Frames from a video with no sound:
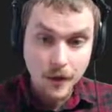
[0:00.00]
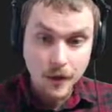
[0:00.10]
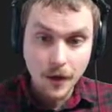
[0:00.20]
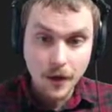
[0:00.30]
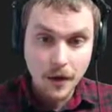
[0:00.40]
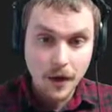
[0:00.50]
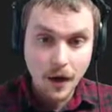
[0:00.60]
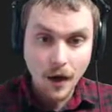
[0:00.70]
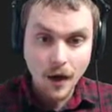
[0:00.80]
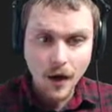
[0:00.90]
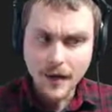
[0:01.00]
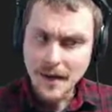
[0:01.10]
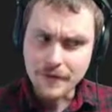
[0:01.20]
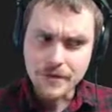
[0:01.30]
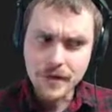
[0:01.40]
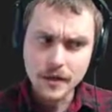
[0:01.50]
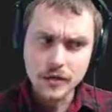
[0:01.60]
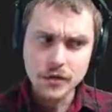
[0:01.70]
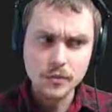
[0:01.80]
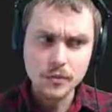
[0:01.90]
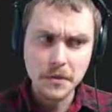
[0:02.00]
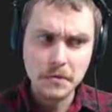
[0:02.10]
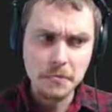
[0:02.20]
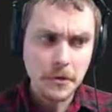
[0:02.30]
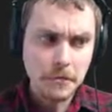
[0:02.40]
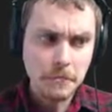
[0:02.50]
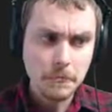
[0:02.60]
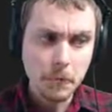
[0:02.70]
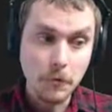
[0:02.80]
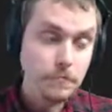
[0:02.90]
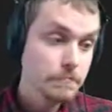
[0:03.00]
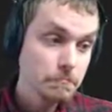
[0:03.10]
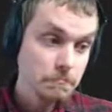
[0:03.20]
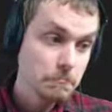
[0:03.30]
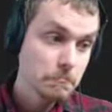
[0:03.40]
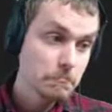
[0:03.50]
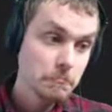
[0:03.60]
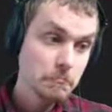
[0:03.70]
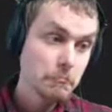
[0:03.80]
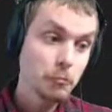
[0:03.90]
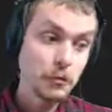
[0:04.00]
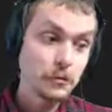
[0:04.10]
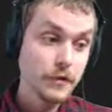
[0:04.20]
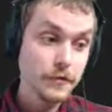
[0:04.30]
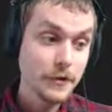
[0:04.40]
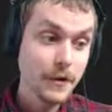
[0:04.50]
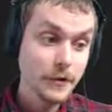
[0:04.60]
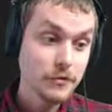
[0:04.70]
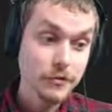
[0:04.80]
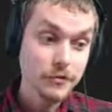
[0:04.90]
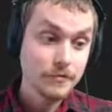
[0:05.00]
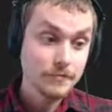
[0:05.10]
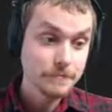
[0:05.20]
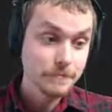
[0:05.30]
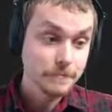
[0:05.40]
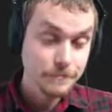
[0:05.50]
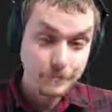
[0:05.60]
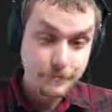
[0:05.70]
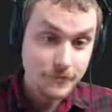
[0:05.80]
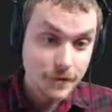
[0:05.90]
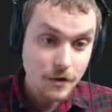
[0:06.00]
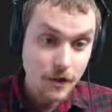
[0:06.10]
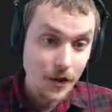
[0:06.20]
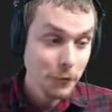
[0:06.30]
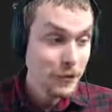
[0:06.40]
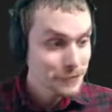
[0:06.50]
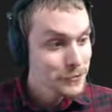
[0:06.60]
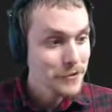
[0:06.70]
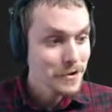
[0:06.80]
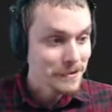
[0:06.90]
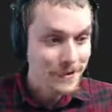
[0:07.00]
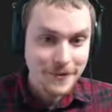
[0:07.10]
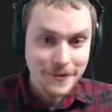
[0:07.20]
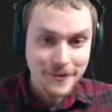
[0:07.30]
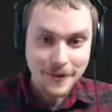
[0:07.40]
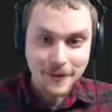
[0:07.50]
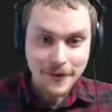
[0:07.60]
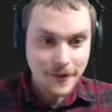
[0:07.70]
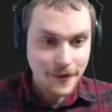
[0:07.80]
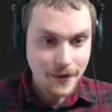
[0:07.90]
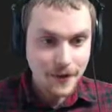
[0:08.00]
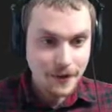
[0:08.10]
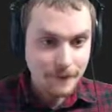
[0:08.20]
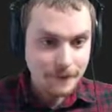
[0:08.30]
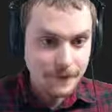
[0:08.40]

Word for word: Uh, I haven't had issues with it, but we'll, we'll see if it crashes. Uh, we'll give it a try. Uh,